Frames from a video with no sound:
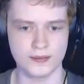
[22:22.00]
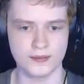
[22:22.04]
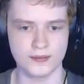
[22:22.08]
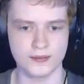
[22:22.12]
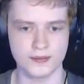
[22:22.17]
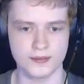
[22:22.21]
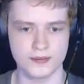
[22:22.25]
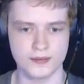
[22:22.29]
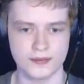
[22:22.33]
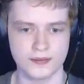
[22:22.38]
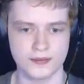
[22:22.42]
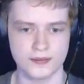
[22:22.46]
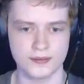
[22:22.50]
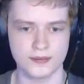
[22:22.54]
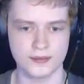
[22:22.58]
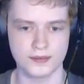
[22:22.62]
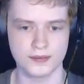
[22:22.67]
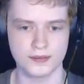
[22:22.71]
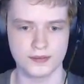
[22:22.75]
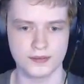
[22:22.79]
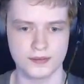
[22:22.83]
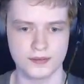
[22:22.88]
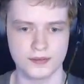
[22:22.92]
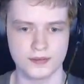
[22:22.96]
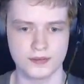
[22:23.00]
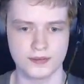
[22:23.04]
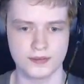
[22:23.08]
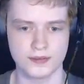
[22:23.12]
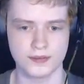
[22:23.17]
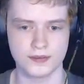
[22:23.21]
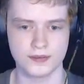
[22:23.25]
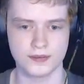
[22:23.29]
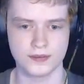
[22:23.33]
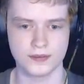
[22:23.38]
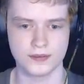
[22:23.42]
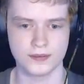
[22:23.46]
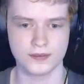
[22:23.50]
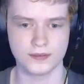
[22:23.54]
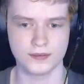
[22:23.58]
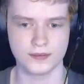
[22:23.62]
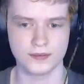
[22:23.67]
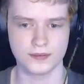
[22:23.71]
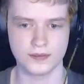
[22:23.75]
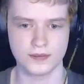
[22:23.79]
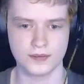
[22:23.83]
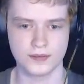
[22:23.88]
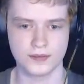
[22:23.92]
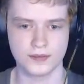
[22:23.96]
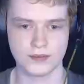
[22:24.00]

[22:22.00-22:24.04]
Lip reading: (no one is talking)